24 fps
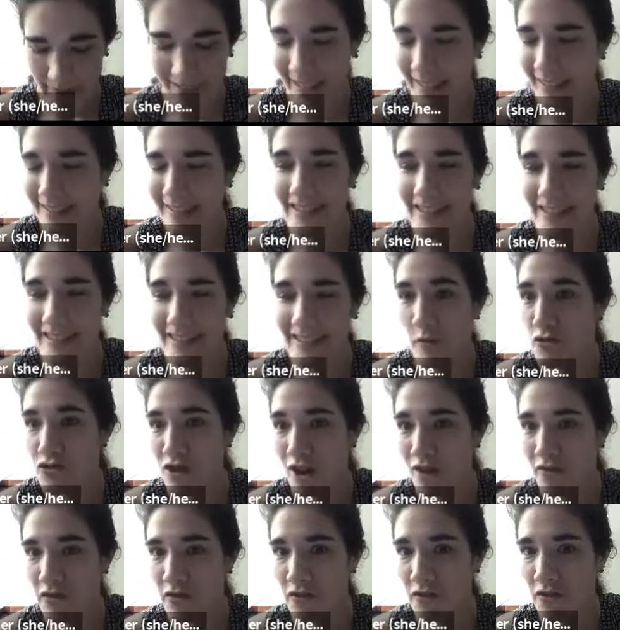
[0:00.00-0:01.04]
connected sum of
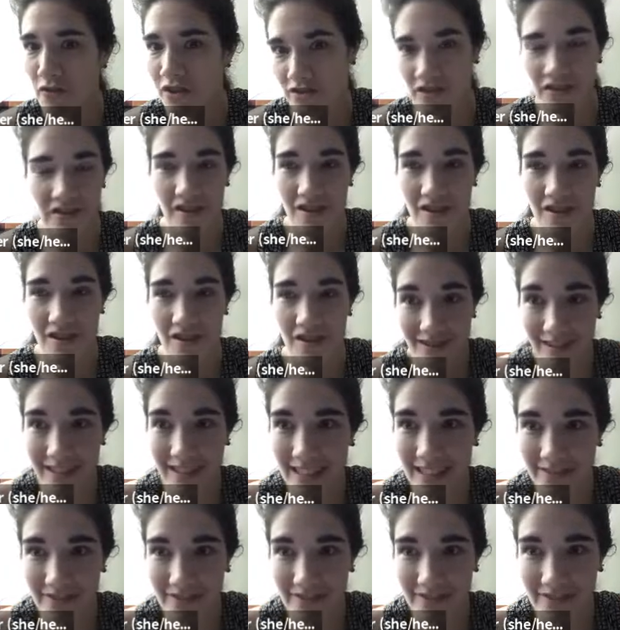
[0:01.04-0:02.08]
trefoils as long as it's
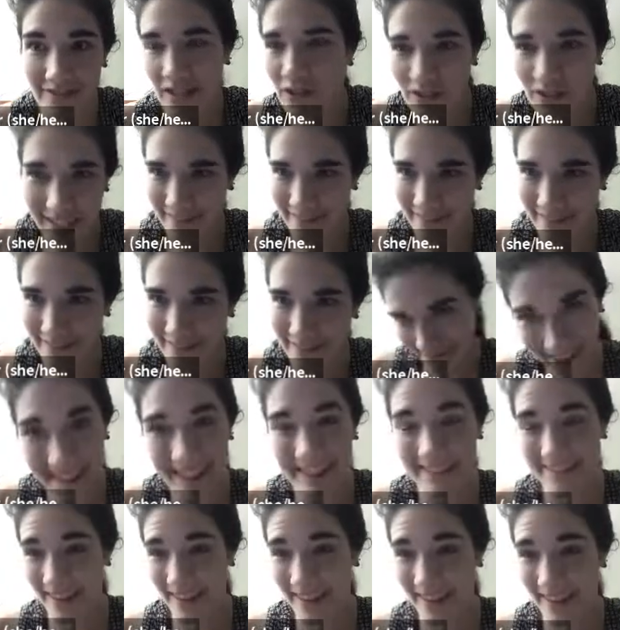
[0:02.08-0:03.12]
even. You can get
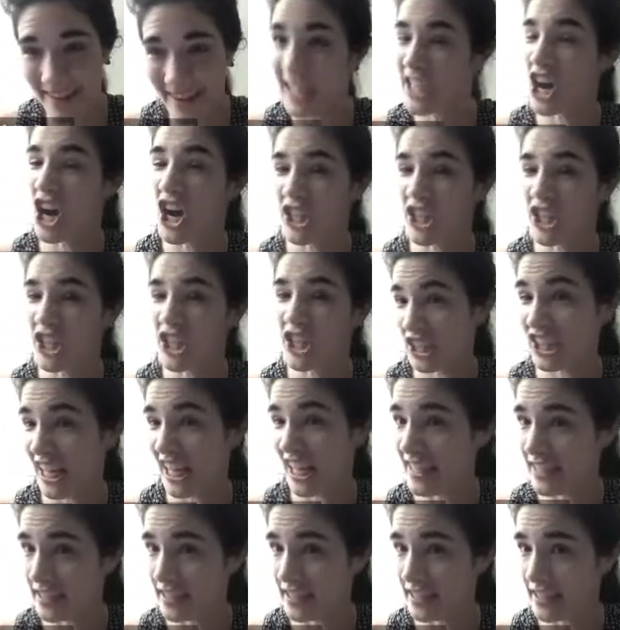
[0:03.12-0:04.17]
very, very
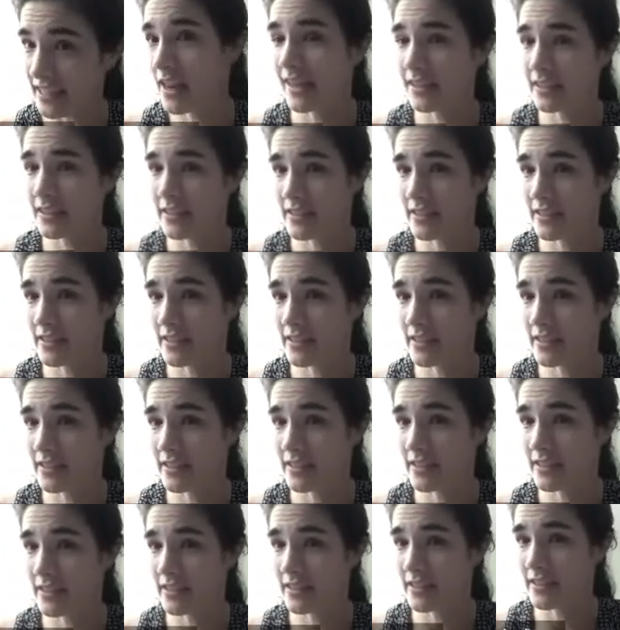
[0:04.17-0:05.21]
non-slice knots in this
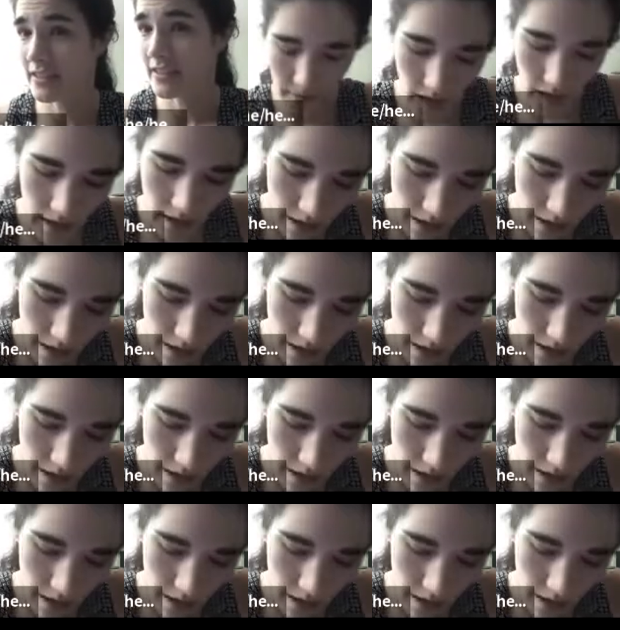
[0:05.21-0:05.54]
fashion.